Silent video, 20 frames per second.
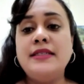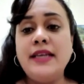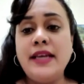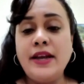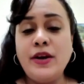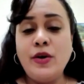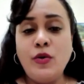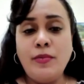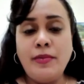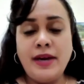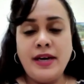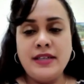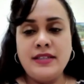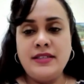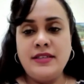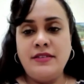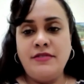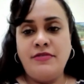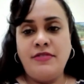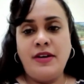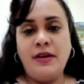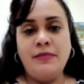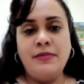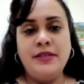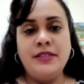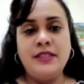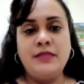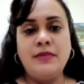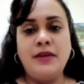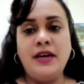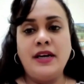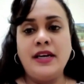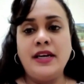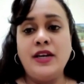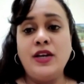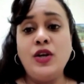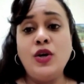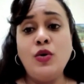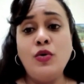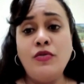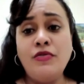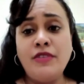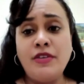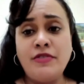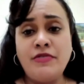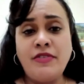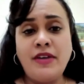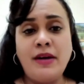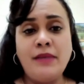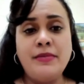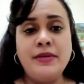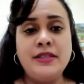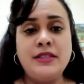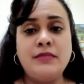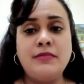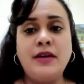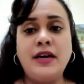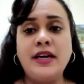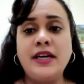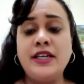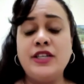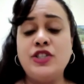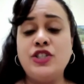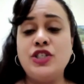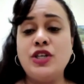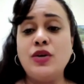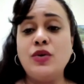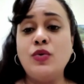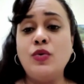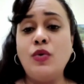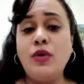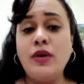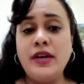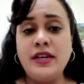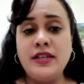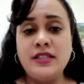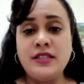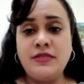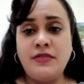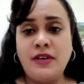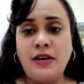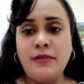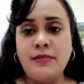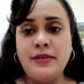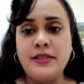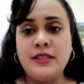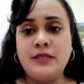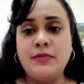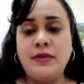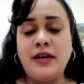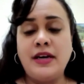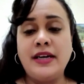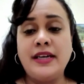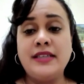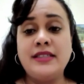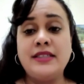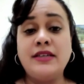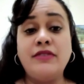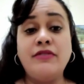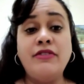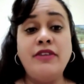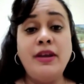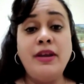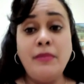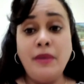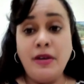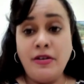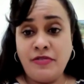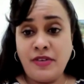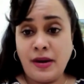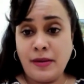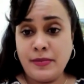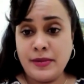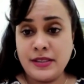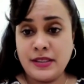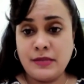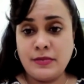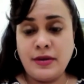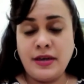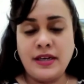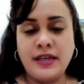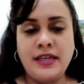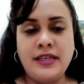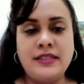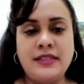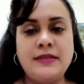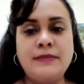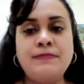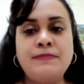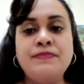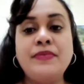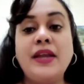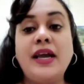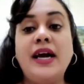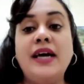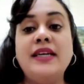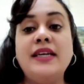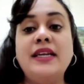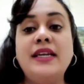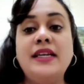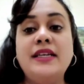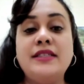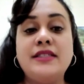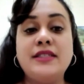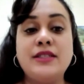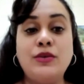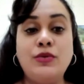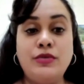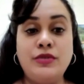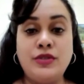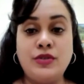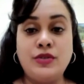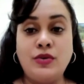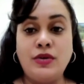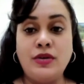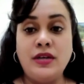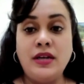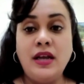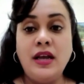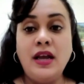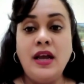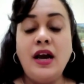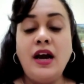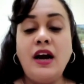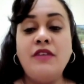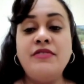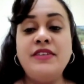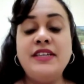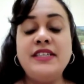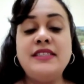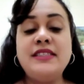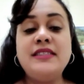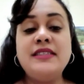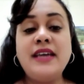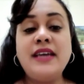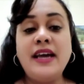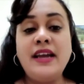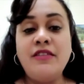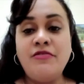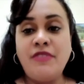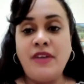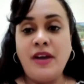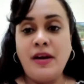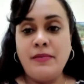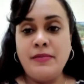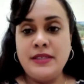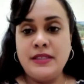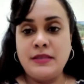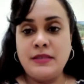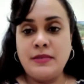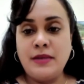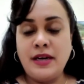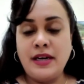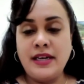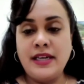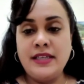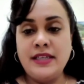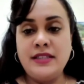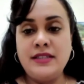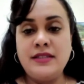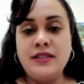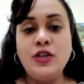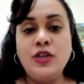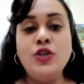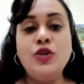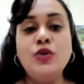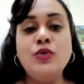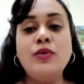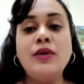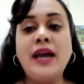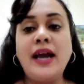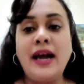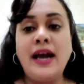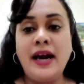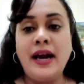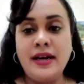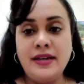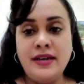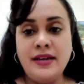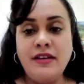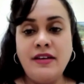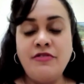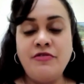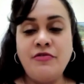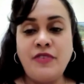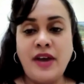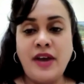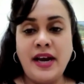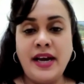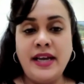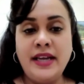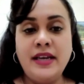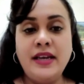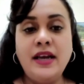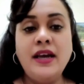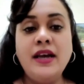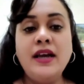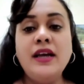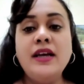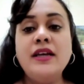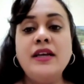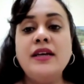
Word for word: Dago Martin Farmers Market, Kuva Farmers Market, Chaguanas Farmers Market, Arima Farmers Market, and the list goes on. Of the ten farmers markets, you can find